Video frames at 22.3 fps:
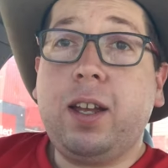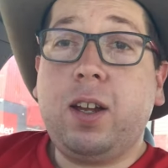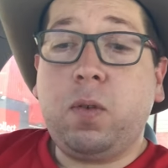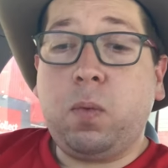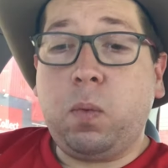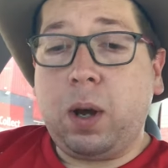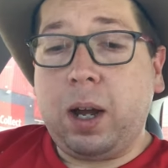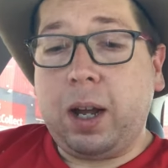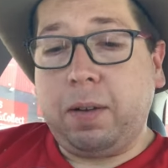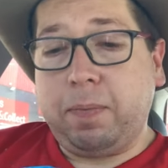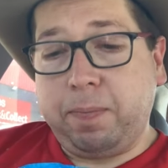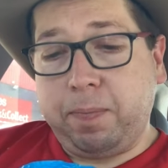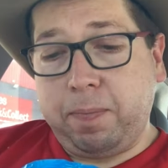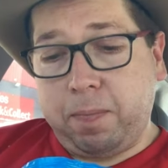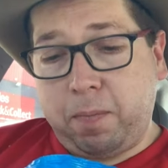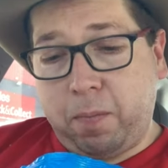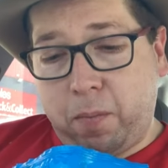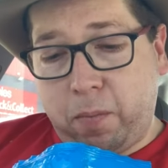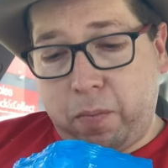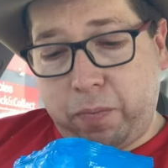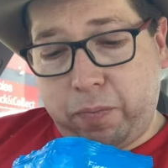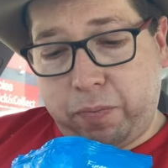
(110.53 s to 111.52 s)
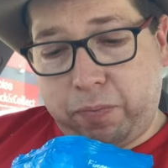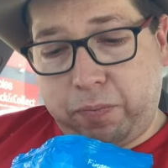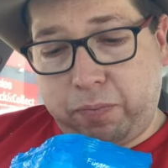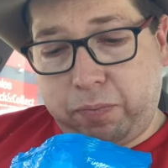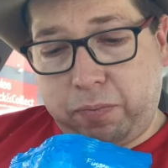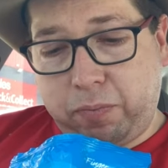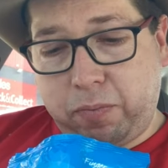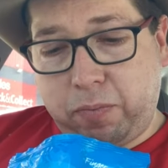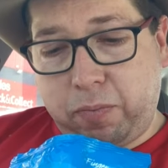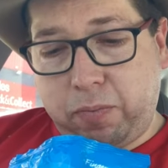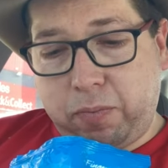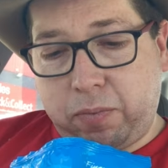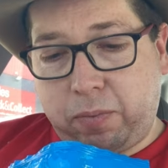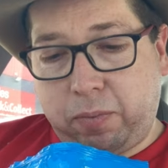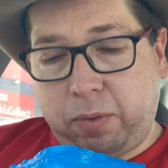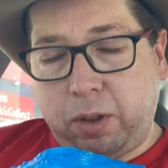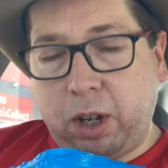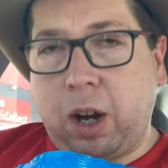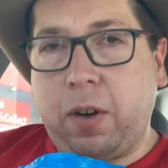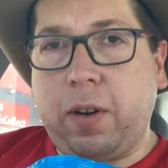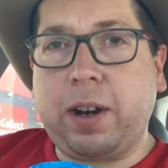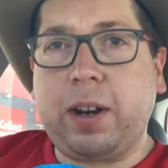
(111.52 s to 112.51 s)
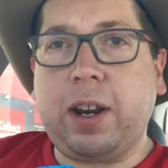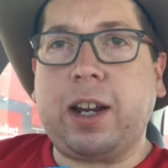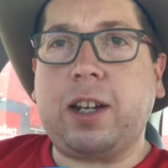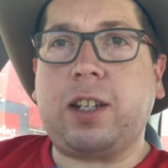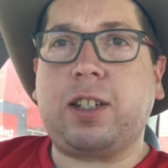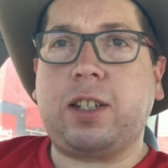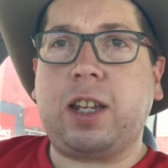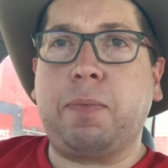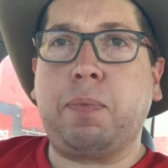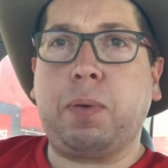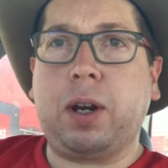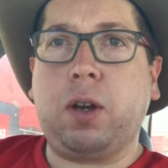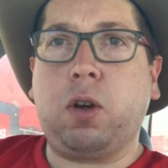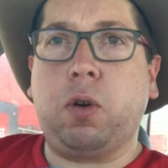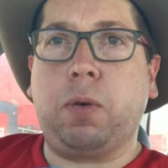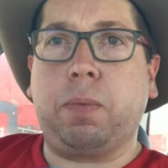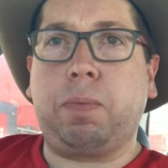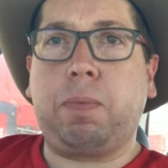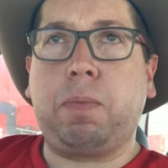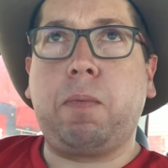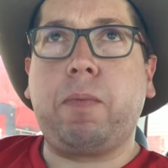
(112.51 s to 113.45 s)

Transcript: Well, I reckon they're pretty good.